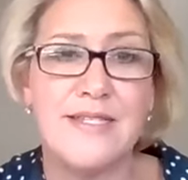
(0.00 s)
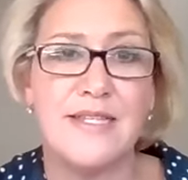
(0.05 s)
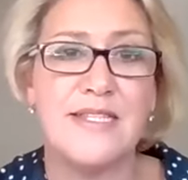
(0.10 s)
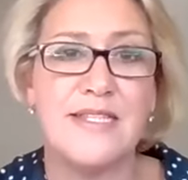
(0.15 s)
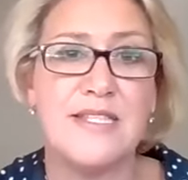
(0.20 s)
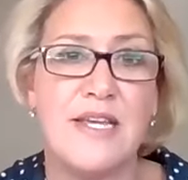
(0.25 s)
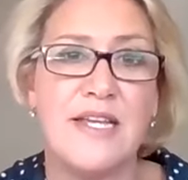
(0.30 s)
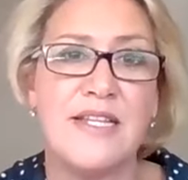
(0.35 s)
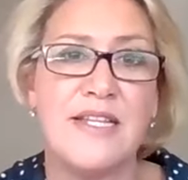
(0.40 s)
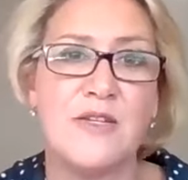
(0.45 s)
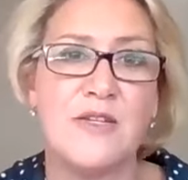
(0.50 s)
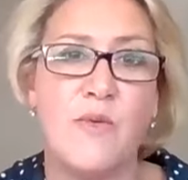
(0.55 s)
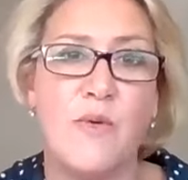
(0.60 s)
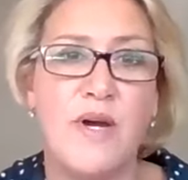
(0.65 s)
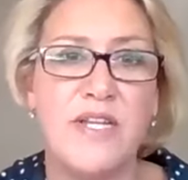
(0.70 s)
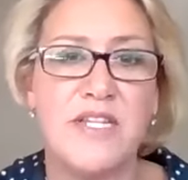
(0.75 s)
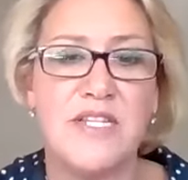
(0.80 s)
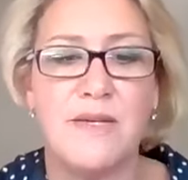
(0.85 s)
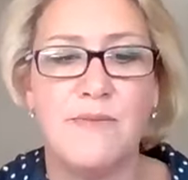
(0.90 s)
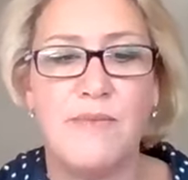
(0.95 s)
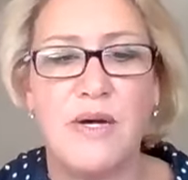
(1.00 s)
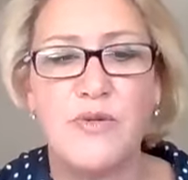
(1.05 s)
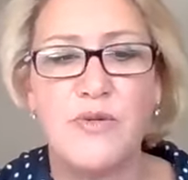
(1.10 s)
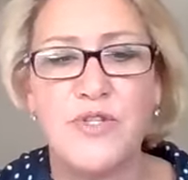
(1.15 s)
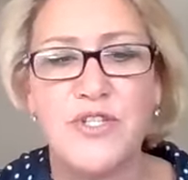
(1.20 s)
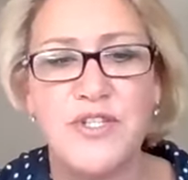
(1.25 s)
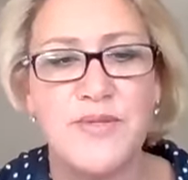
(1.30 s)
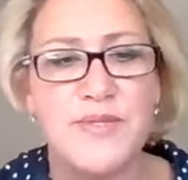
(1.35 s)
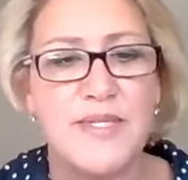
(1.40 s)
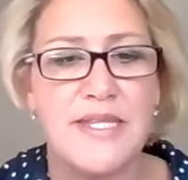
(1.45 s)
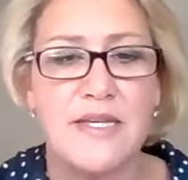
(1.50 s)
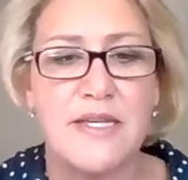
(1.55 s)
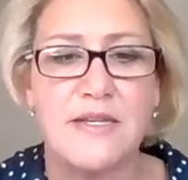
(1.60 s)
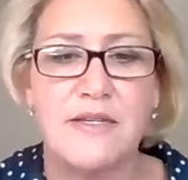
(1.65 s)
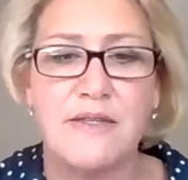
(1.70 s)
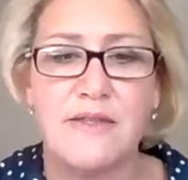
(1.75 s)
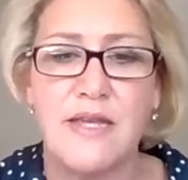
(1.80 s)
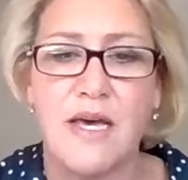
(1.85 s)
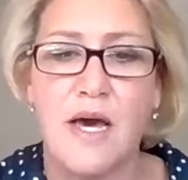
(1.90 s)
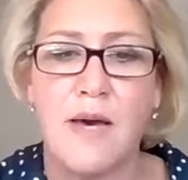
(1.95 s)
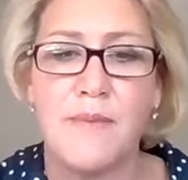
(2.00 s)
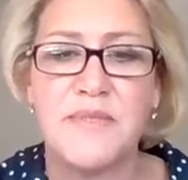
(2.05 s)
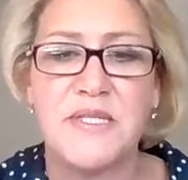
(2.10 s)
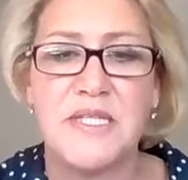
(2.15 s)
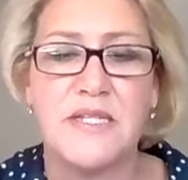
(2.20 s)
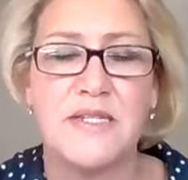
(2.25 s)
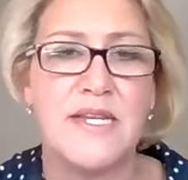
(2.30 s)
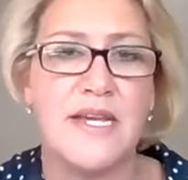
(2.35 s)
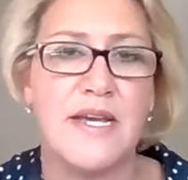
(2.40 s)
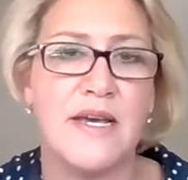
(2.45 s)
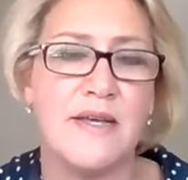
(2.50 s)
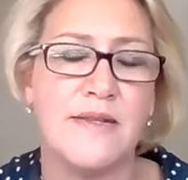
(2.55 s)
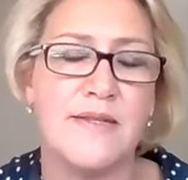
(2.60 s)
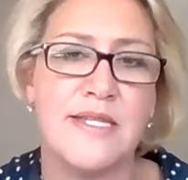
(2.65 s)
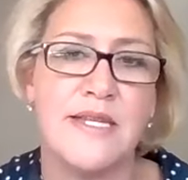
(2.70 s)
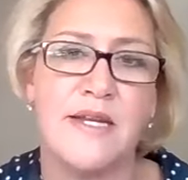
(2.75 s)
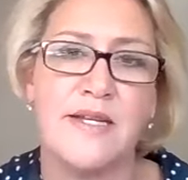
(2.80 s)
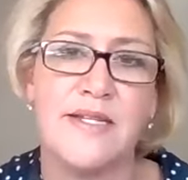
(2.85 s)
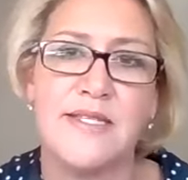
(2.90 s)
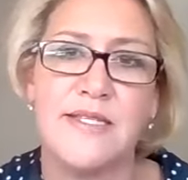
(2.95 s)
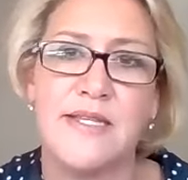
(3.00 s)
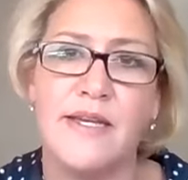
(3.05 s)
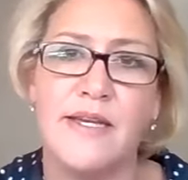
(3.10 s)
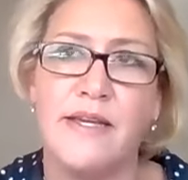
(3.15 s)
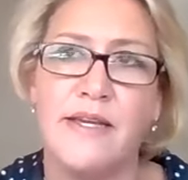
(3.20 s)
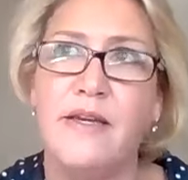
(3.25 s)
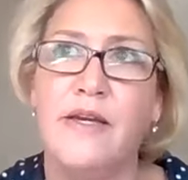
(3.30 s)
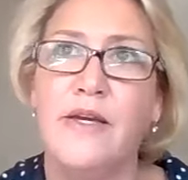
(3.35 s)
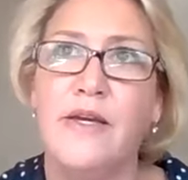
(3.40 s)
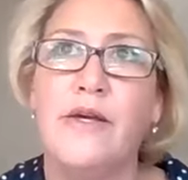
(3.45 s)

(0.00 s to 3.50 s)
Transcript: It's it's quite tumultuous the the ups and downs, and I'd say